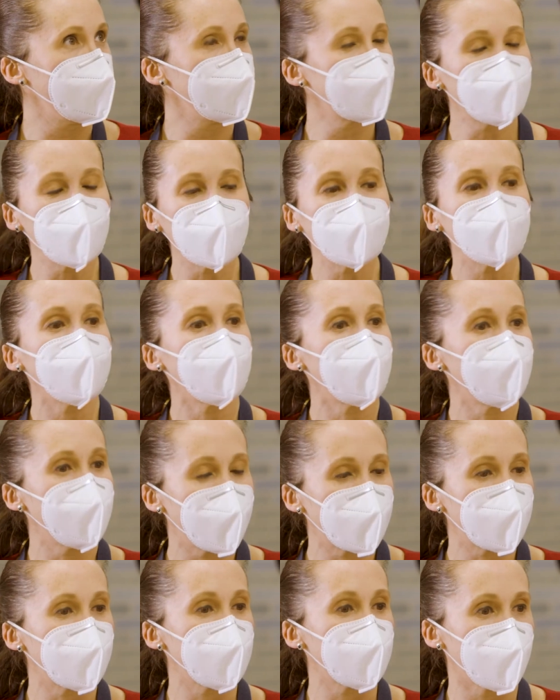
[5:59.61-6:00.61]
It's sure. really a
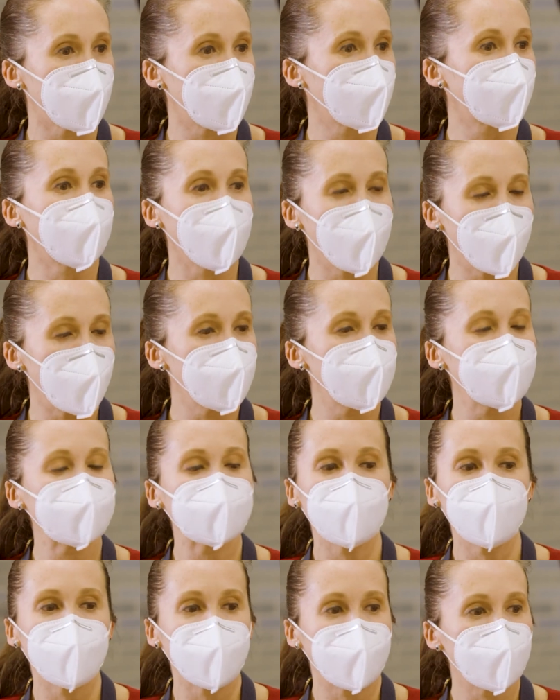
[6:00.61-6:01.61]
marathon. Our health is
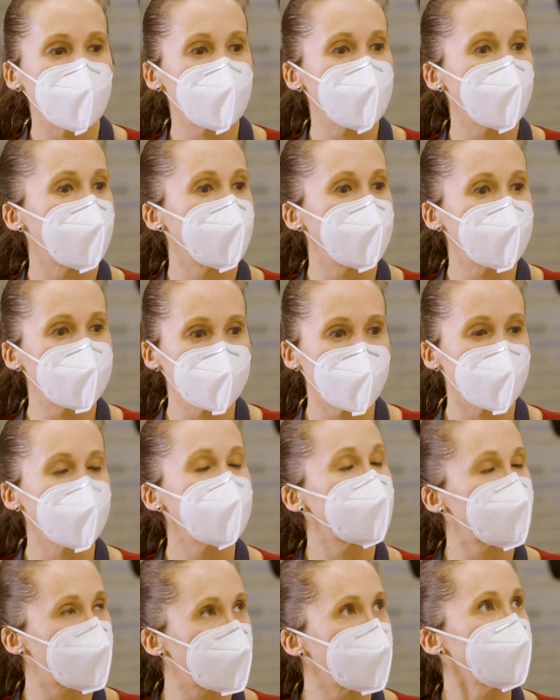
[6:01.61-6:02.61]
a marathon, it's not a
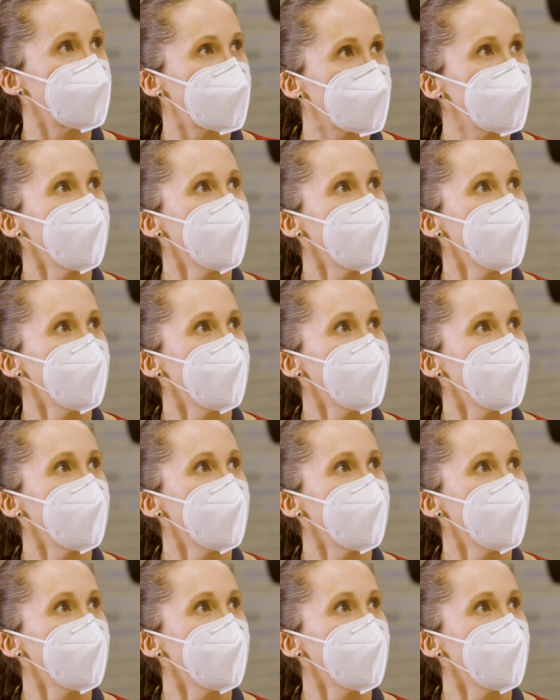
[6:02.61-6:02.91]
sprint.